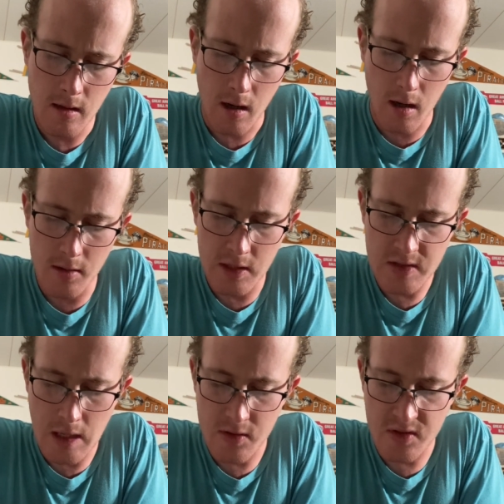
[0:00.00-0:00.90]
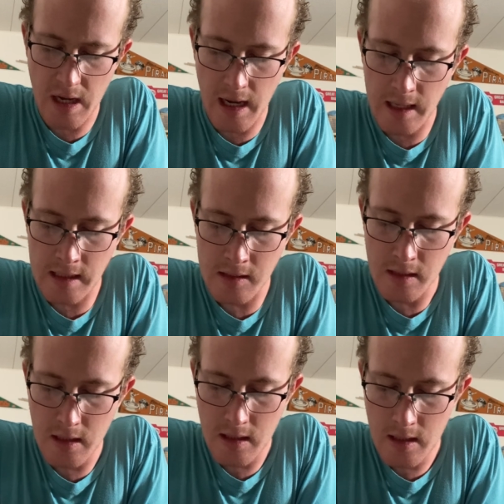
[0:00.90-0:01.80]
On the south side,
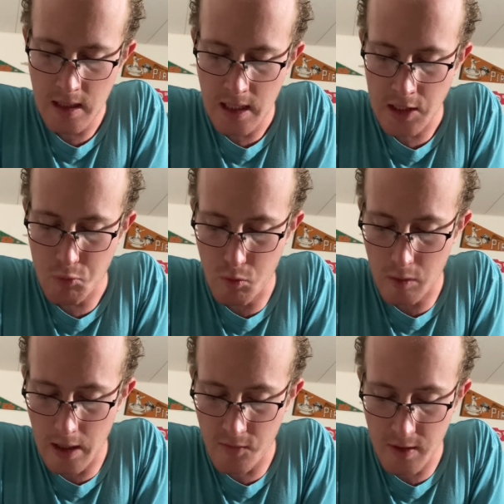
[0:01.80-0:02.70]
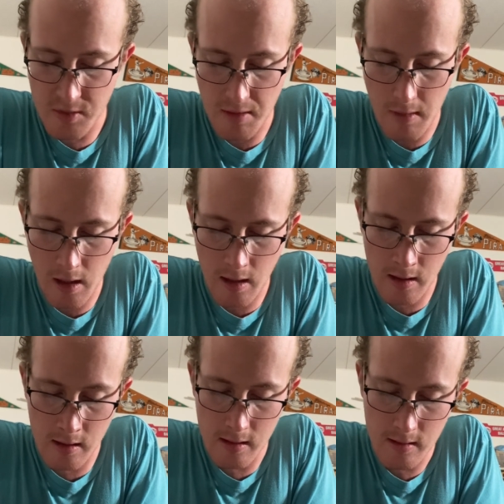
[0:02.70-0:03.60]
it will run from
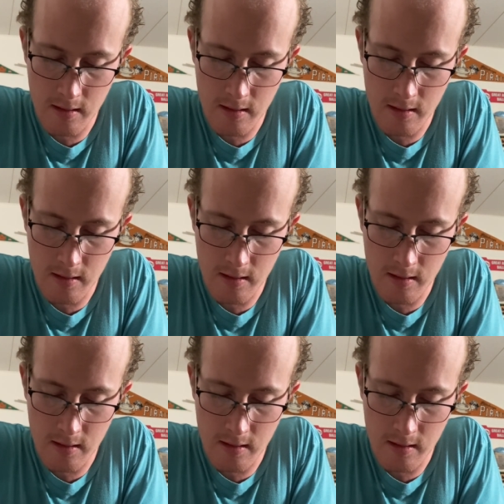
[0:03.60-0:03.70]
Tamar,